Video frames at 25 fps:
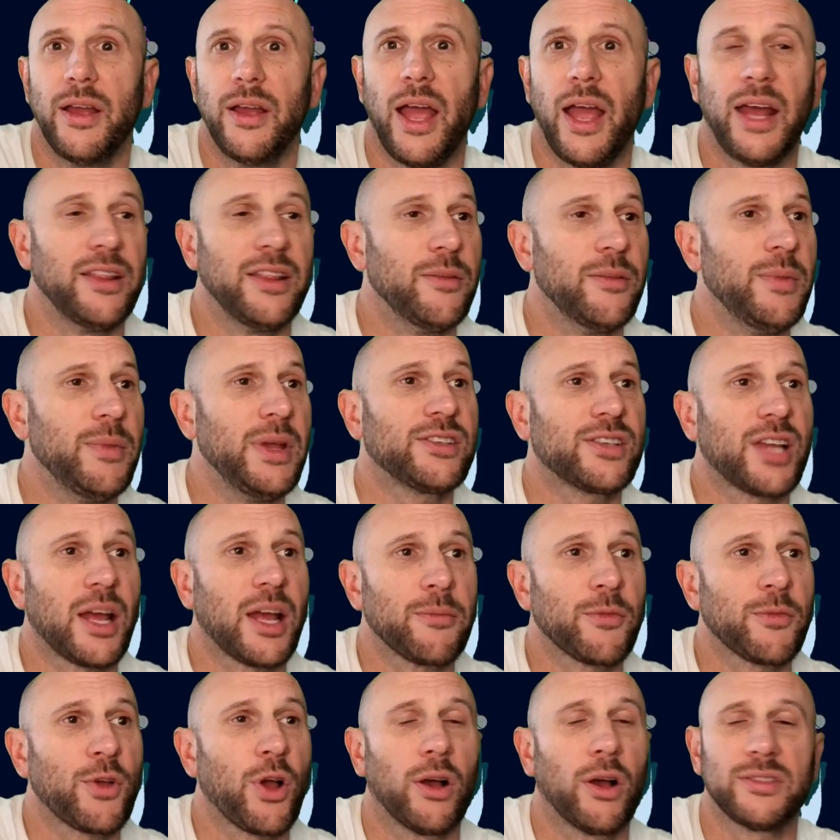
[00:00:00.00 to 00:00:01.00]
And in the
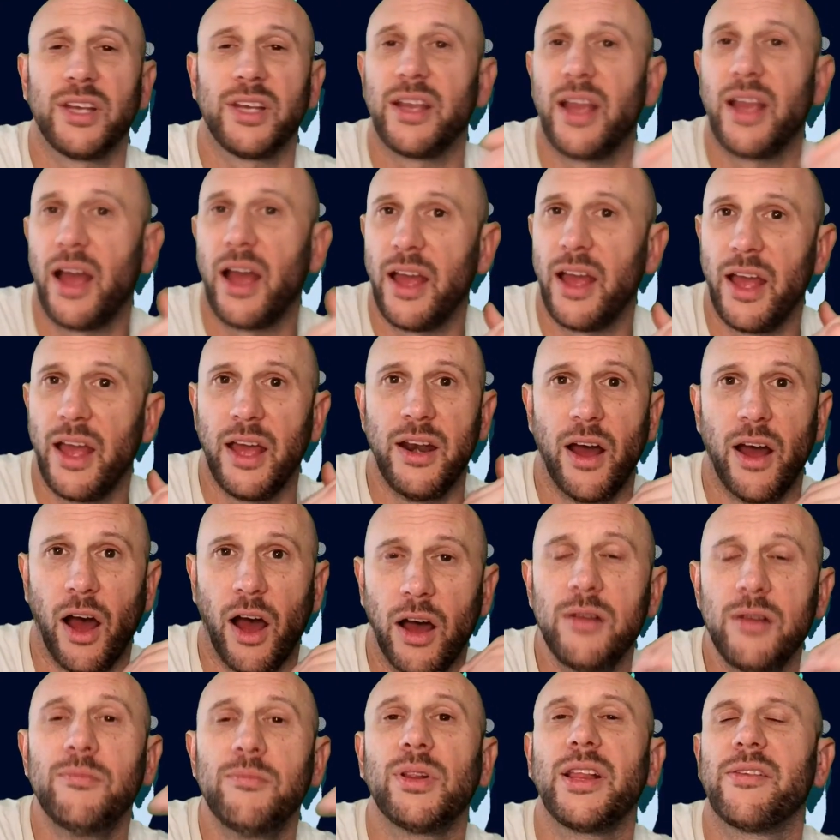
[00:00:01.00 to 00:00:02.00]
meantime, causing an
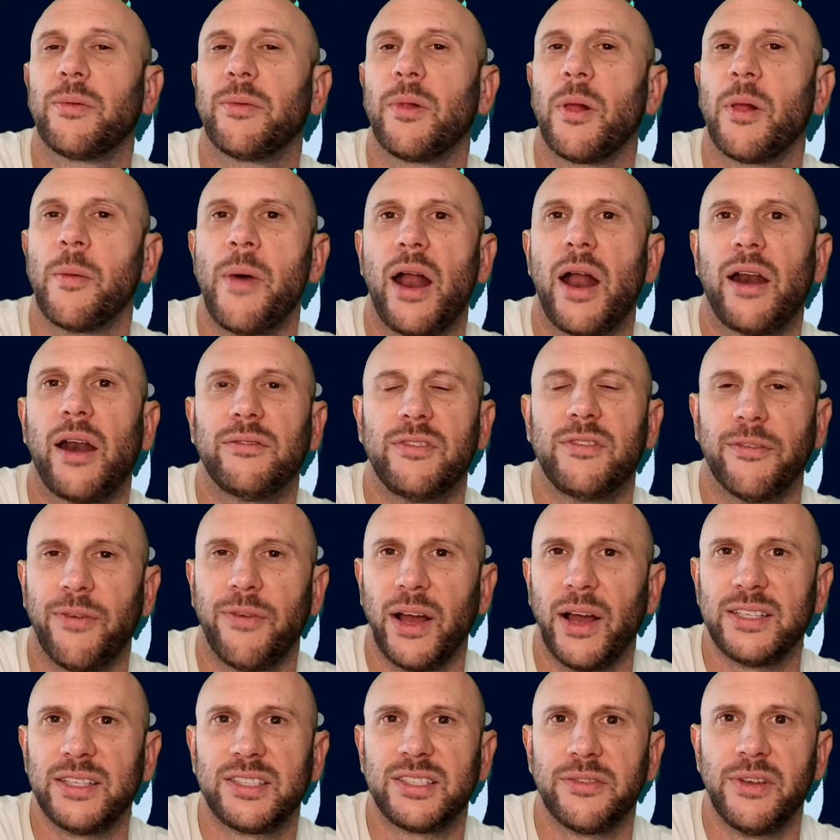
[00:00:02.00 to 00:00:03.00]
unbelievable amount of
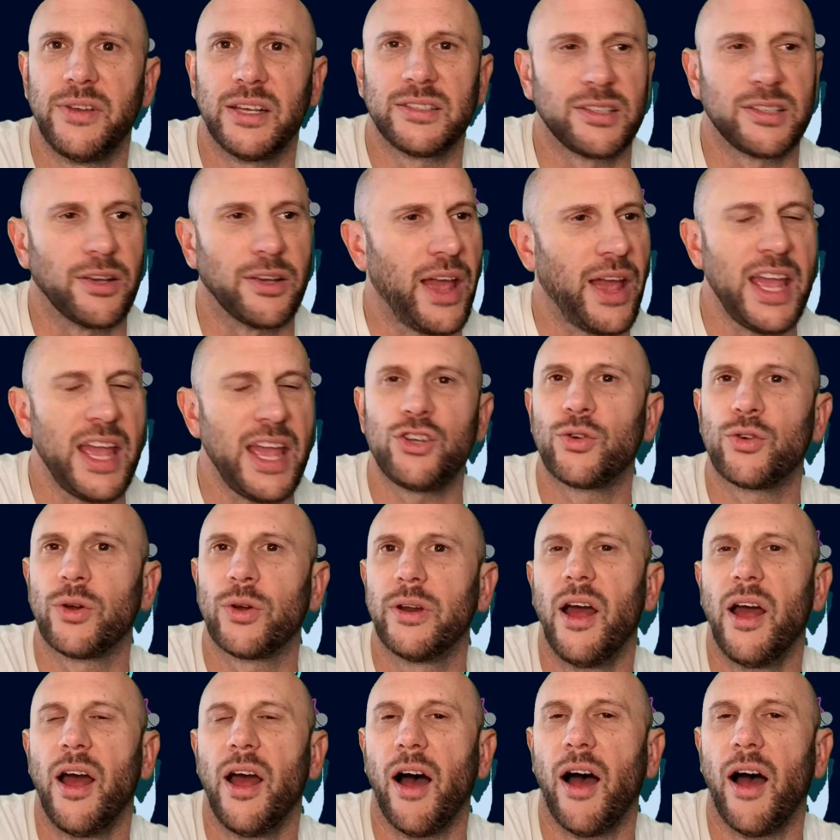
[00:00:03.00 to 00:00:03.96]
divisiveness, of hatred,